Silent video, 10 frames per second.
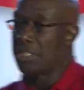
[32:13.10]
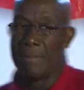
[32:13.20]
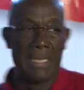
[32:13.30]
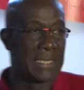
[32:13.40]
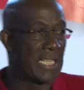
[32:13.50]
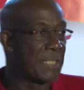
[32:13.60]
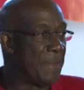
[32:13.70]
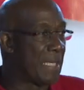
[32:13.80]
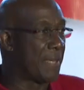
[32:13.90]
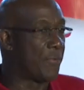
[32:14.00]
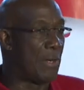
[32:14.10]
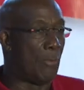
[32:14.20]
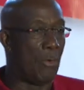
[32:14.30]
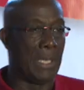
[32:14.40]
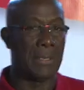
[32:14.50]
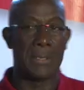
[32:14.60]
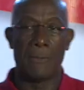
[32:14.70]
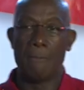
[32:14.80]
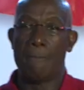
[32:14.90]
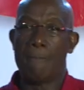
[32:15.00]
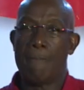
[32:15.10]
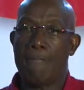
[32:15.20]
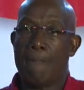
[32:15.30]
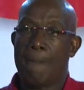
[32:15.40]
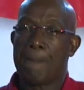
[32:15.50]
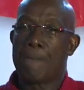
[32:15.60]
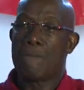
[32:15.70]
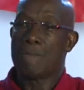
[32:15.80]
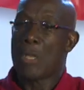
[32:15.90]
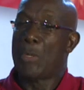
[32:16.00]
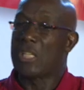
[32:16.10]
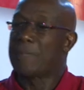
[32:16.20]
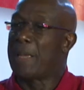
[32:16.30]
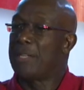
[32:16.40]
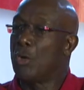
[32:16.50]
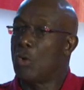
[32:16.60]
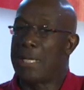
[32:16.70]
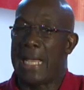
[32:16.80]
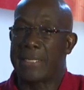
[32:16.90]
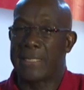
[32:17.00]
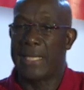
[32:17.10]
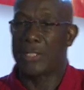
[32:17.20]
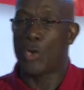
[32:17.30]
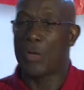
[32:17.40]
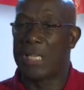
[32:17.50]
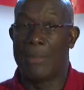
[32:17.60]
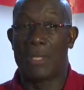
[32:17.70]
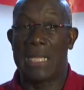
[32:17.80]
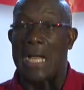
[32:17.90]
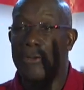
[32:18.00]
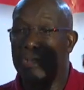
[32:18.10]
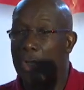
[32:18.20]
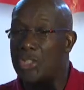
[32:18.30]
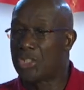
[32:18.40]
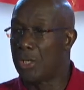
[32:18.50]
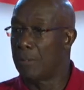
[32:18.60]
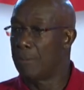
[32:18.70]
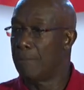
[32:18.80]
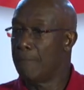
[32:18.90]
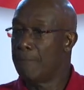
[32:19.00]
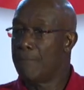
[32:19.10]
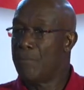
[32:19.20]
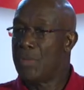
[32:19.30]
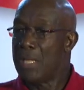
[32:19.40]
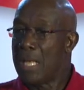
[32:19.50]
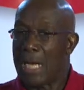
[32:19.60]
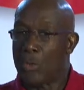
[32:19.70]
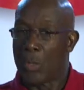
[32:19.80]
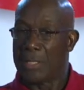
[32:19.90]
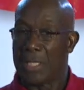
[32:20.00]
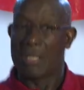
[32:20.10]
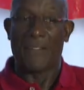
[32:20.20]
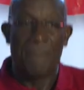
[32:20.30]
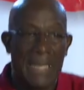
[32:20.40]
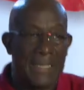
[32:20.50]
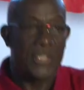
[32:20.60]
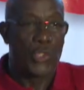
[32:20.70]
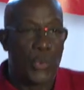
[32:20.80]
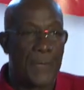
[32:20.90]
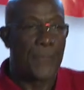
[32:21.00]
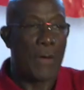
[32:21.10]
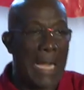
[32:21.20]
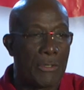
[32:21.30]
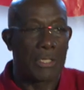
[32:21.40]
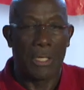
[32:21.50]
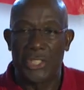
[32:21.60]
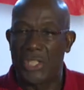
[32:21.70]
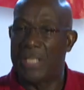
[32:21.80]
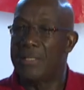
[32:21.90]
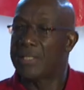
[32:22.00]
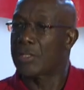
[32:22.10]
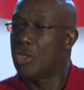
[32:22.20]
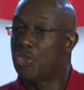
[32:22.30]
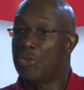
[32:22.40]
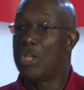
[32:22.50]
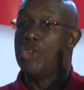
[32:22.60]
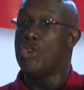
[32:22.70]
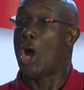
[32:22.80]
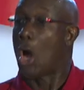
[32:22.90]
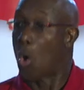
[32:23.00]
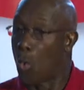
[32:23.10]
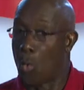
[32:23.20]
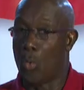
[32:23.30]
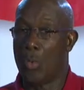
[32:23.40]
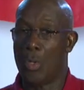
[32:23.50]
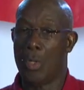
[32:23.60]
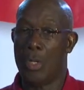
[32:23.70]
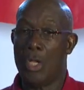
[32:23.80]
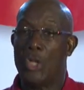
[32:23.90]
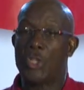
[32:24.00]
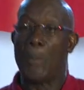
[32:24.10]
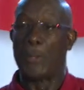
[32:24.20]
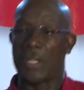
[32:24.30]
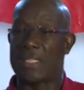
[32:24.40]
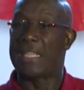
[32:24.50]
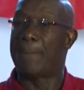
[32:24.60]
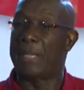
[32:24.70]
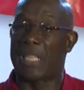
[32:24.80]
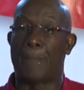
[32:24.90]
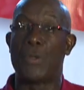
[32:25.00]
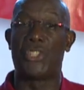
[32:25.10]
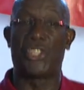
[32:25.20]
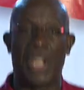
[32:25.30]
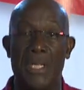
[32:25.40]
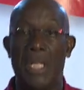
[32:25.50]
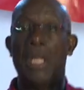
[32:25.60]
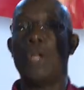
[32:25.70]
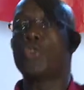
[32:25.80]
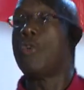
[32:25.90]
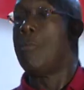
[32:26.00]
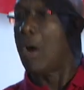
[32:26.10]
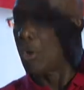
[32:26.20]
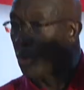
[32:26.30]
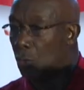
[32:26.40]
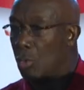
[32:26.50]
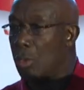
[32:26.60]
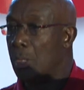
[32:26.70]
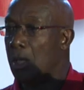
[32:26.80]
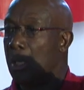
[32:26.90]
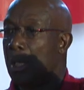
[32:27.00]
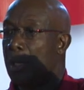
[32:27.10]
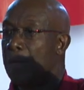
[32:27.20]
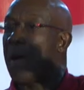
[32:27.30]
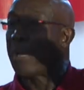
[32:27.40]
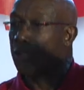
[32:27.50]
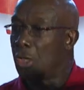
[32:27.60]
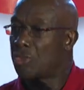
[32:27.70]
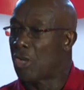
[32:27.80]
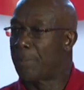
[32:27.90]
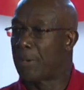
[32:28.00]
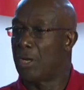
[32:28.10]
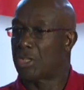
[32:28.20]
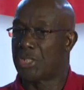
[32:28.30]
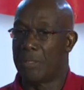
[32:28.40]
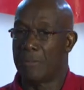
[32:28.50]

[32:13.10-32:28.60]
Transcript: Minister speak here for a moment. We could spend the whole night here talking about agriculture and what the government is doing for agriculture in this country now to put us in a better position tomorrow for agricultural production.